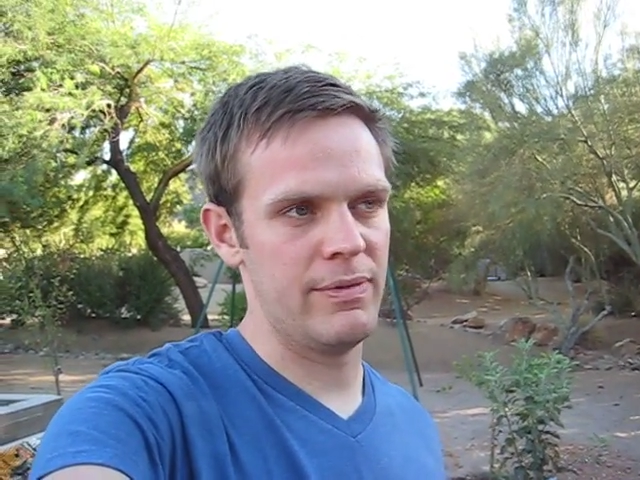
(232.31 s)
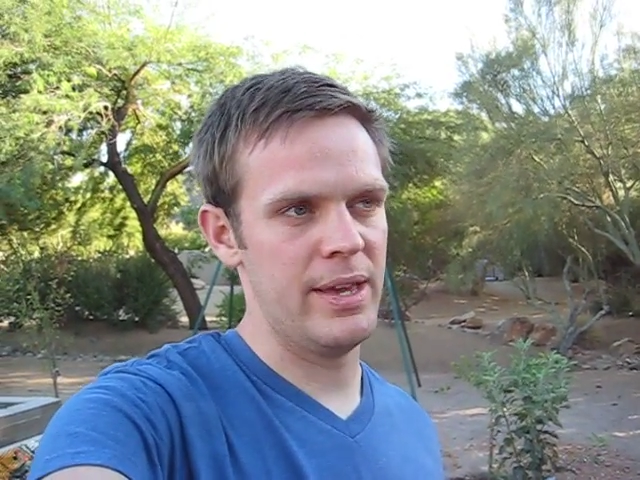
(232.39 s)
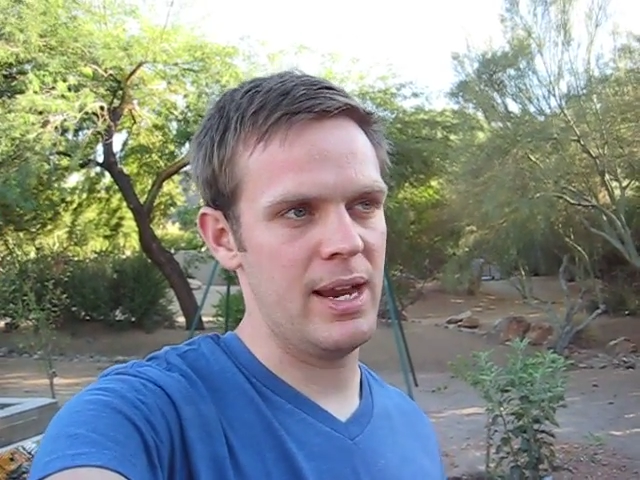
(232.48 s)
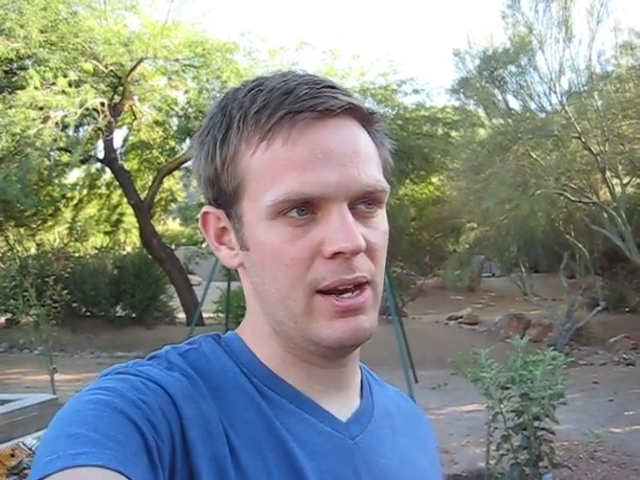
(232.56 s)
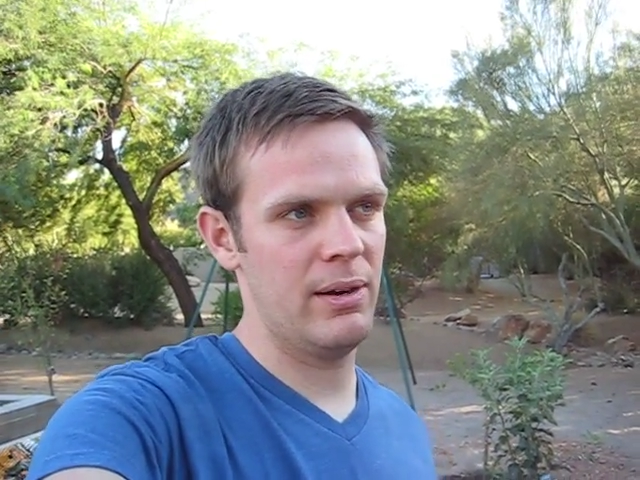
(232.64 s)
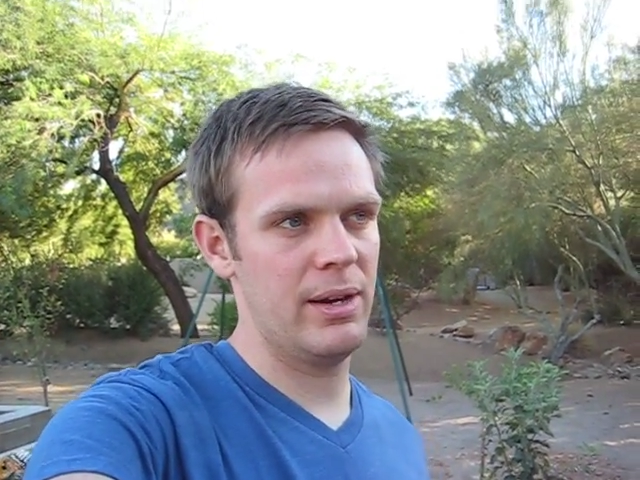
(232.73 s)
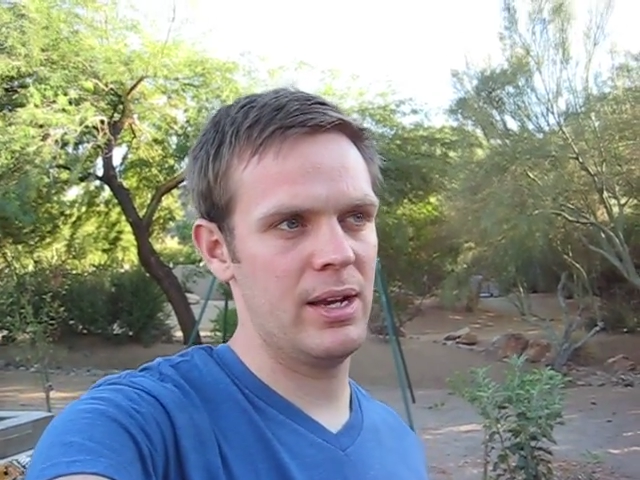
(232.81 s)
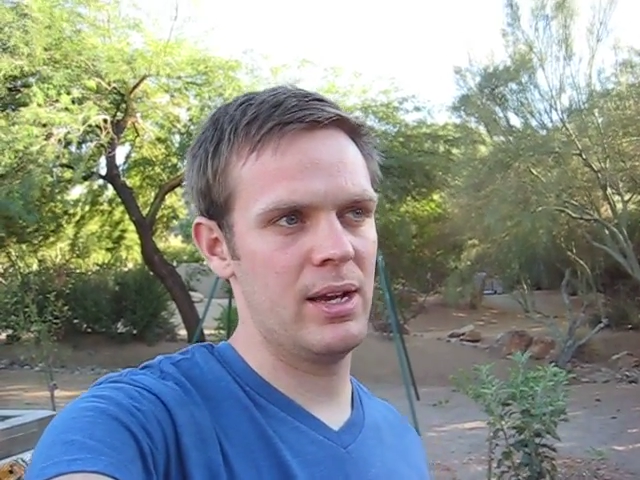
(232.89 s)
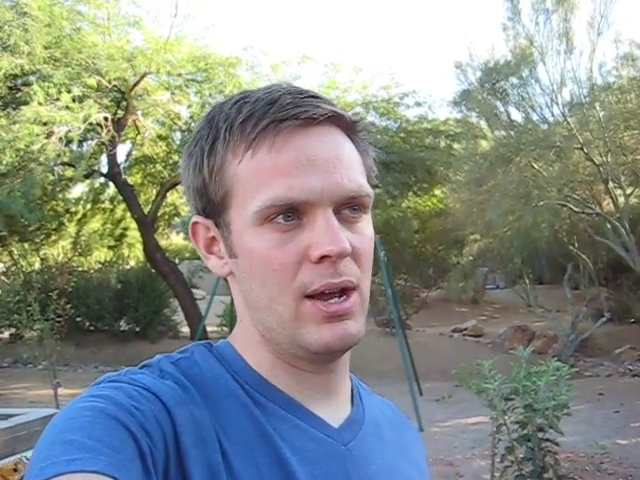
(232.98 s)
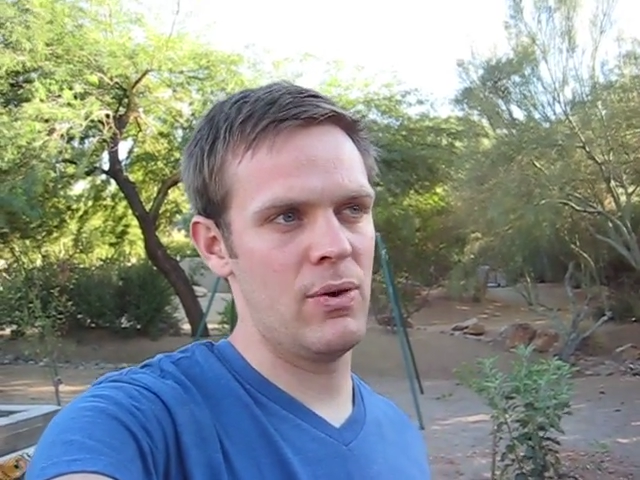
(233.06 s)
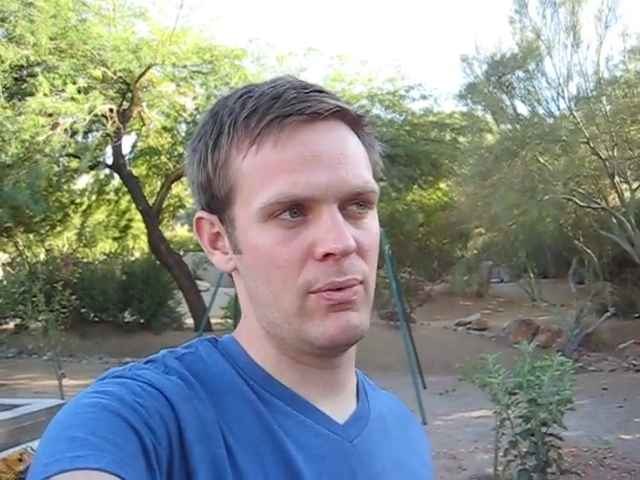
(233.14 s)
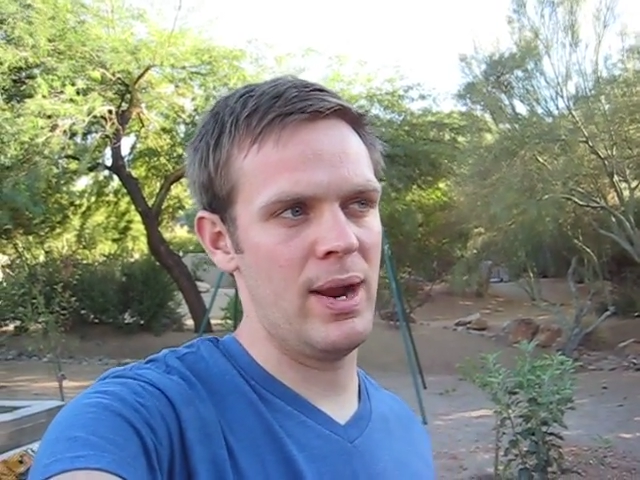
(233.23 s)
the area
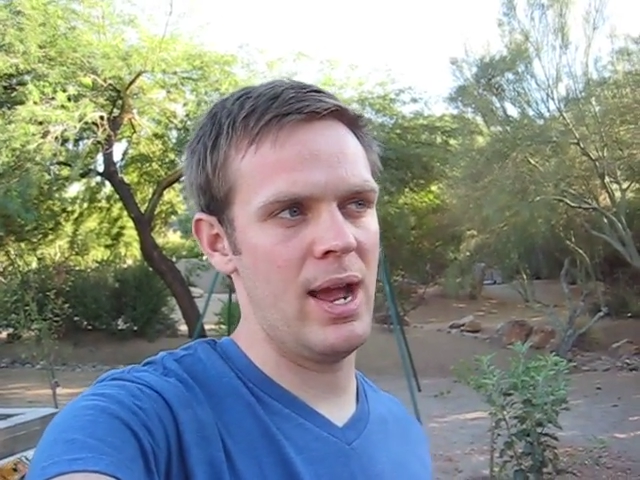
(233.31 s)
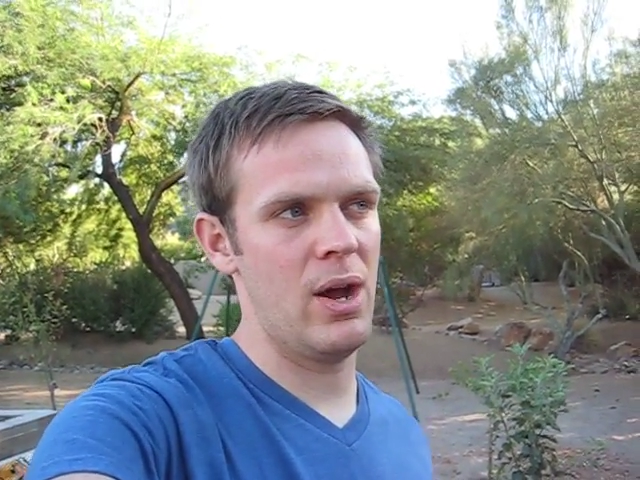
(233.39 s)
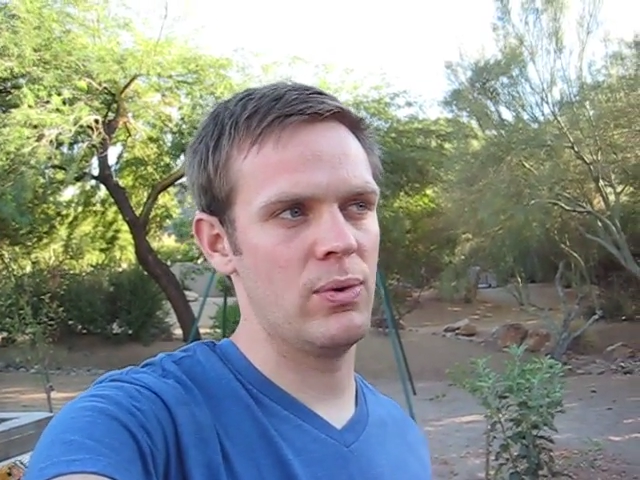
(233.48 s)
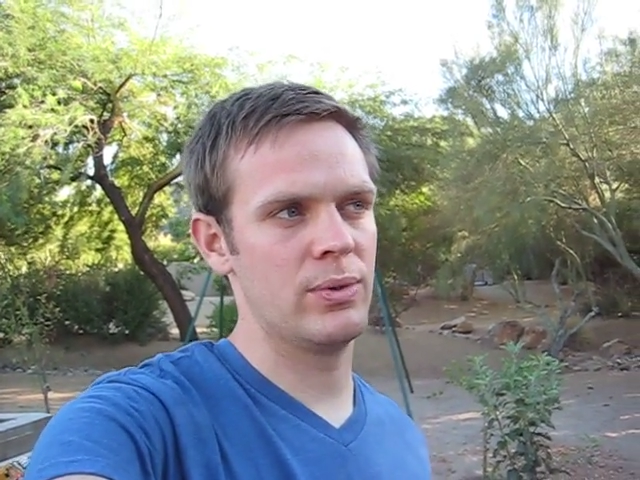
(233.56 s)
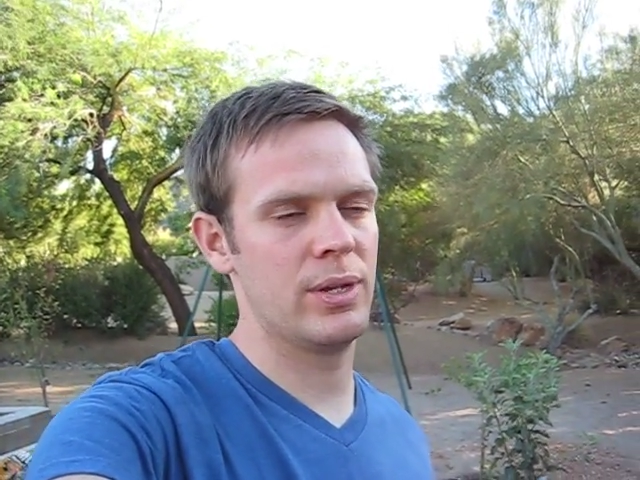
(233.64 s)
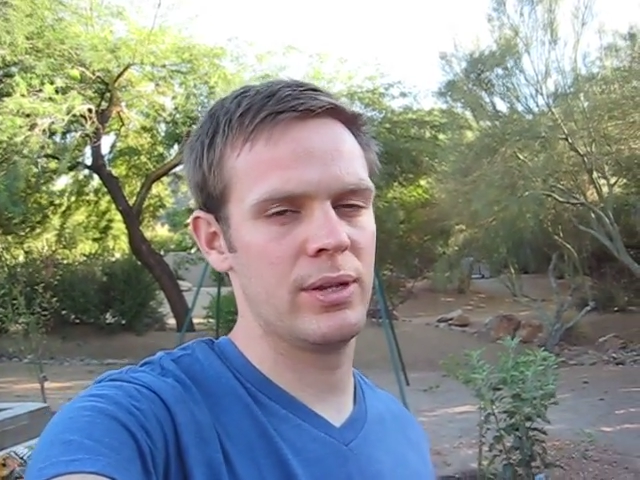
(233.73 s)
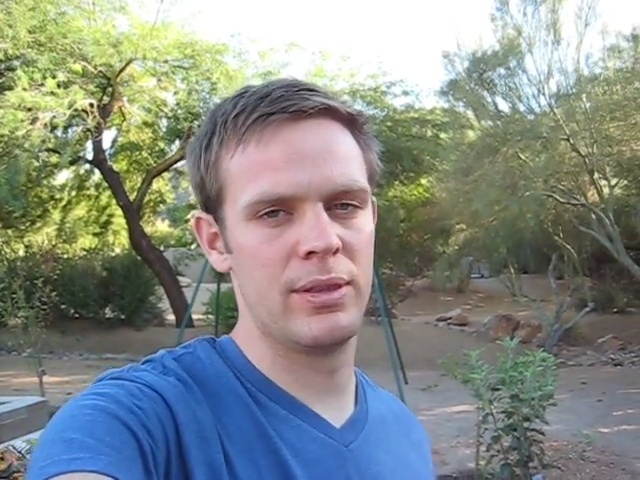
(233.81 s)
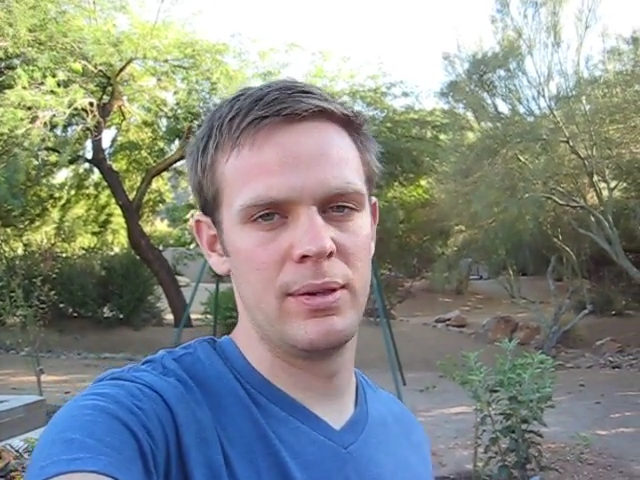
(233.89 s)
around